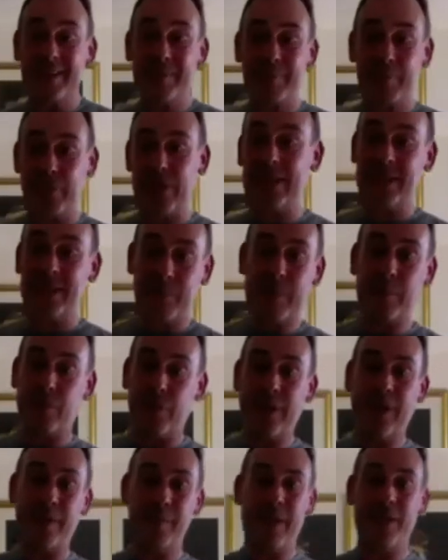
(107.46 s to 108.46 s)
brings me
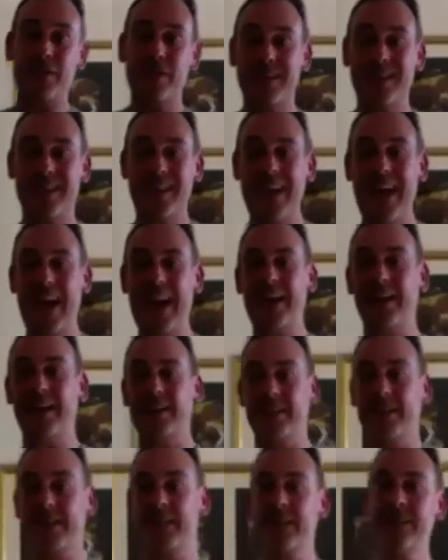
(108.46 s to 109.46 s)
pretty much to the
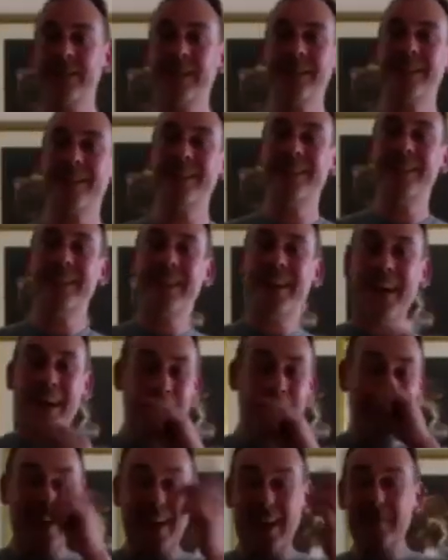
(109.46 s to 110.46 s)
end.
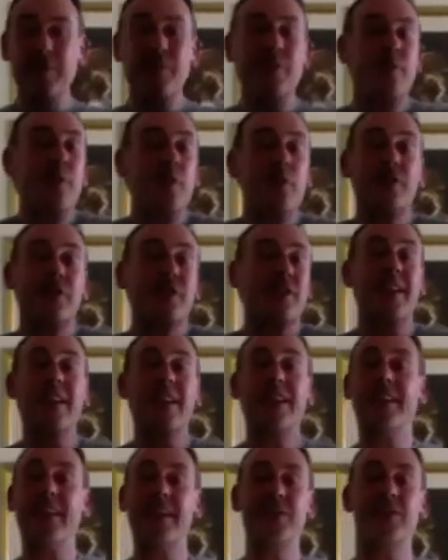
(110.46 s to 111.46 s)
Unfortunately,
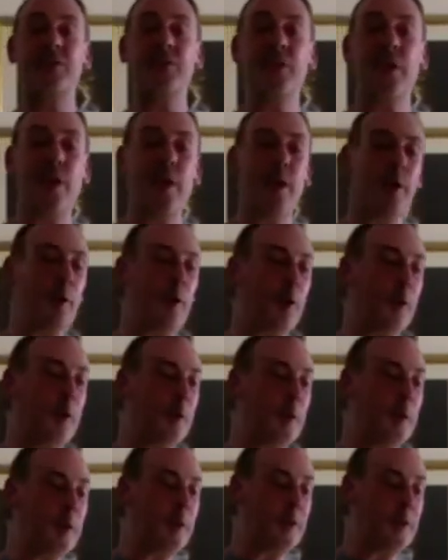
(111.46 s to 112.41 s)
there's no